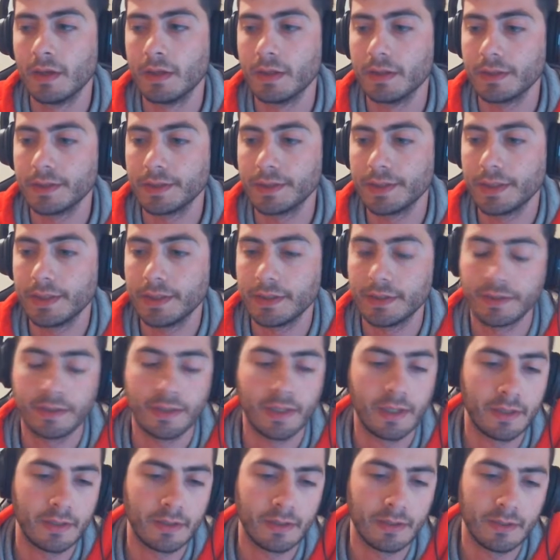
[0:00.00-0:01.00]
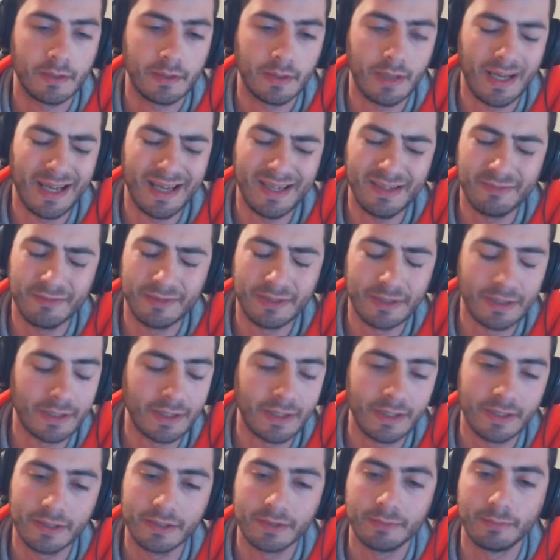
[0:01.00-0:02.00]
Yeah, I haven't
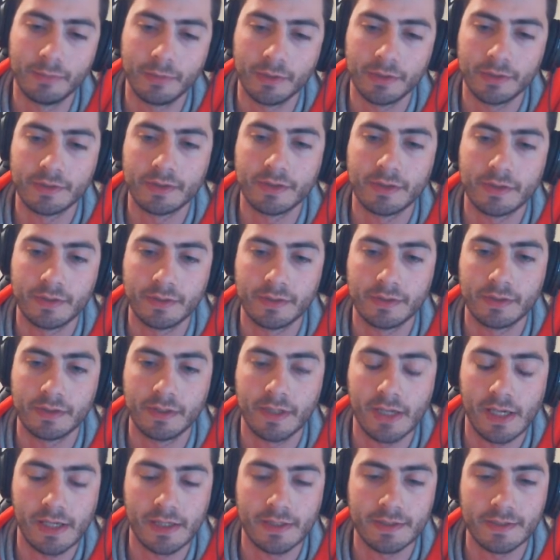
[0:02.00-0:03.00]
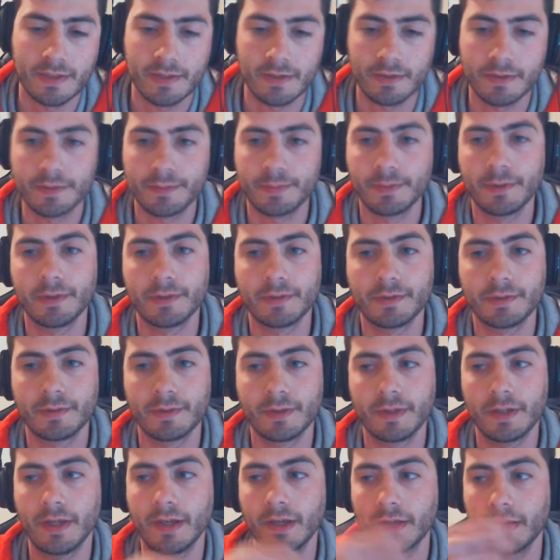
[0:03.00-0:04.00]
had much hands-on experience
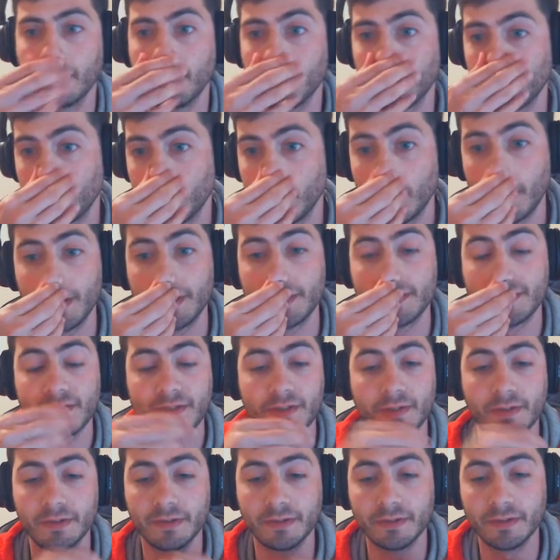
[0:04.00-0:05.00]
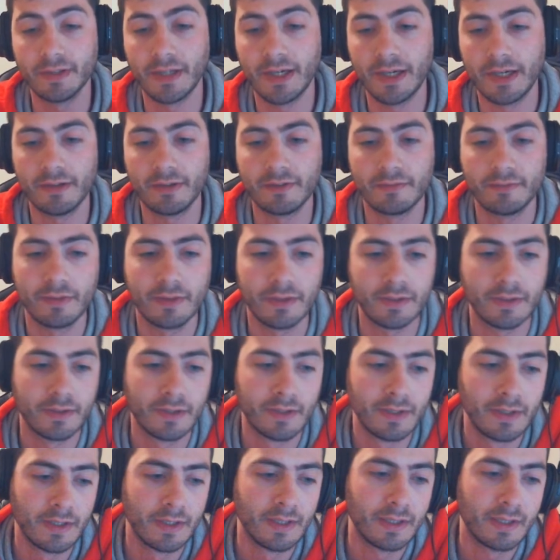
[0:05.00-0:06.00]
with the deck. I've watched a lot of it,
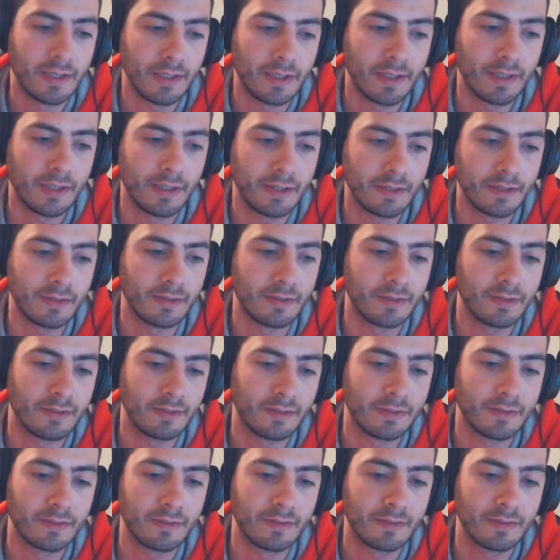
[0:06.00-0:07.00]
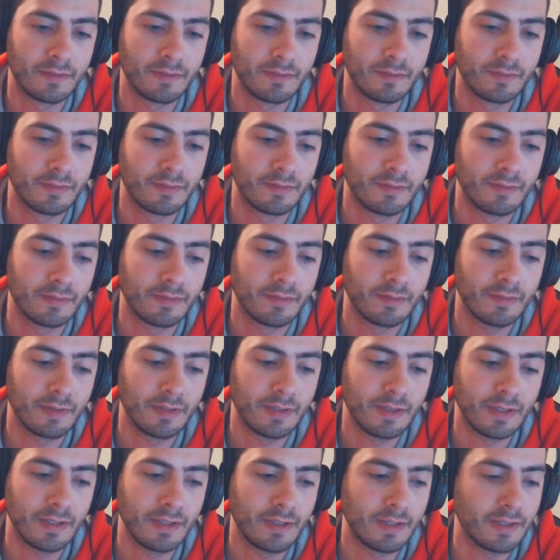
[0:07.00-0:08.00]
and
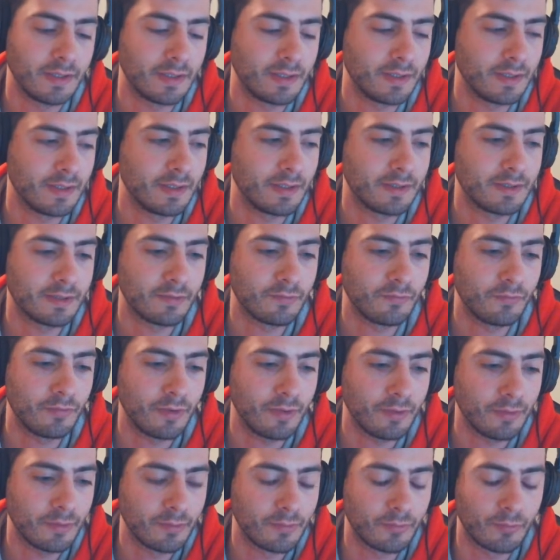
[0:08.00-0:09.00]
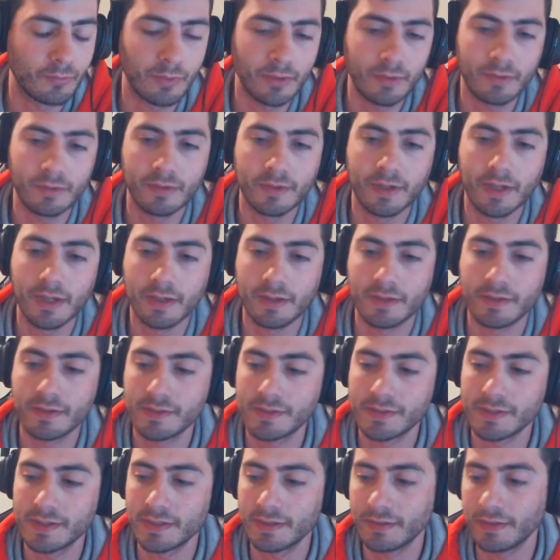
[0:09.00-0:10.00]
it's a very weird deck
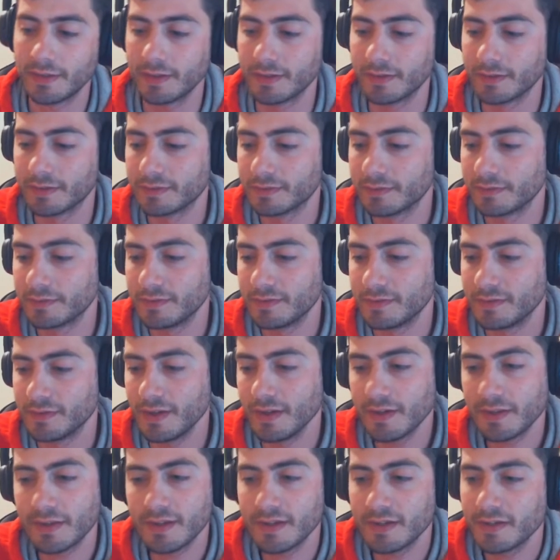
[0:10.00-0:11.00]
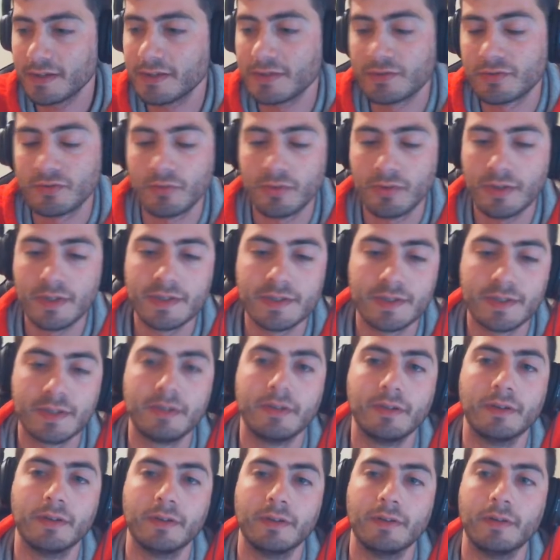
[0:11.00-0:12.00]
because like nothing is crazy
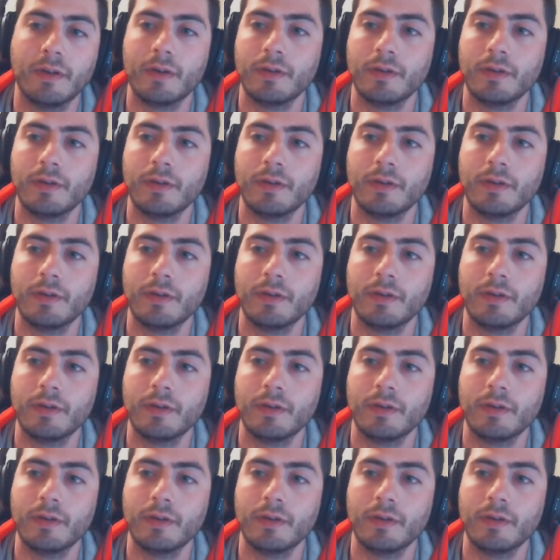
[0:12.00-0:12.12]
good.